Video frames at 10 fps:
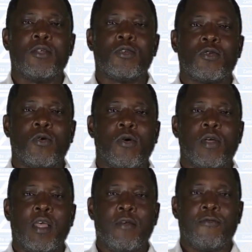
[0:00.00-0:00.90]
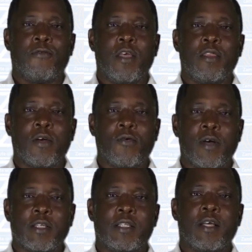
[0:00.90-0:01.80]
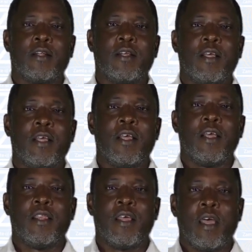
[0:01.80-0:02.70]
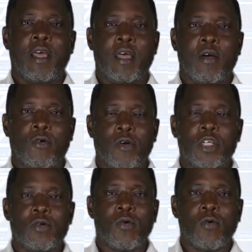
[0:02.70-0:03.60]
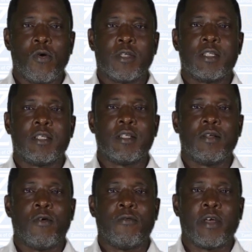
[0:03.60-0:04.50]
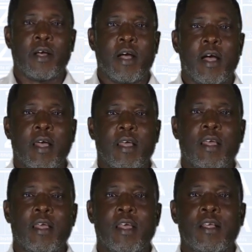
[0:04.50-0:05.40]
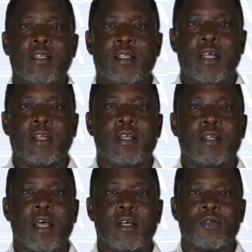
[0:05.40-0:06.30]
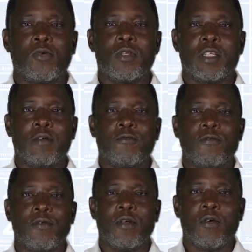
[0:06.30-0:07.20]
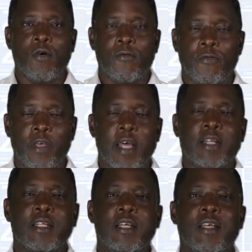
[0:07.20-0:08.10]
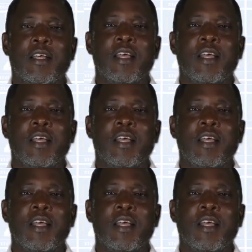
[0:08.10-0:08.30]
So if in the question the original cost of the car is stated exclusive of VAT,